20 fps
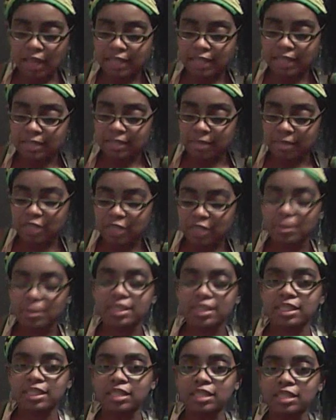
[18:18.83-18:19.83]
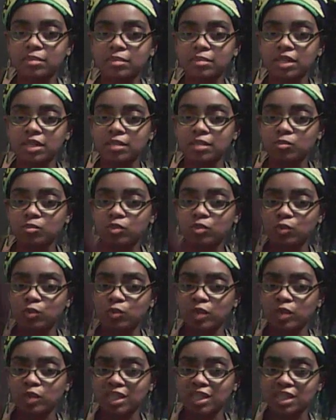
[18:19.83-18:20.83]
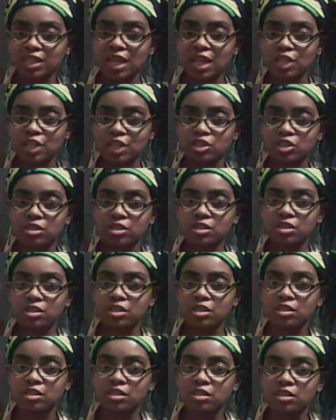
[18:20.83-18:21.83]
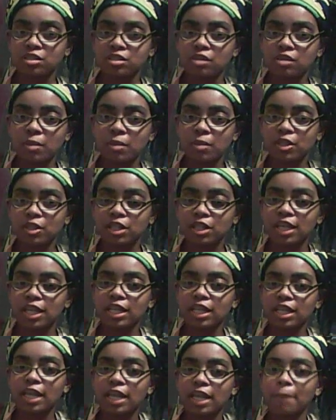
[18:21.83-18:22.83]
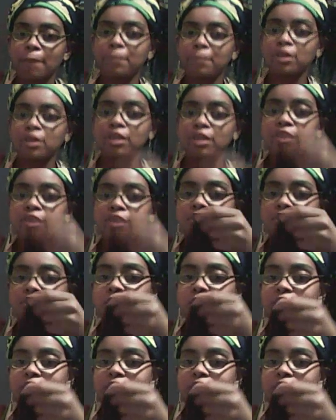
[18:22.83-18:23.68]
I like to match my seam up with one of the notches. So I'm going to kind of like put the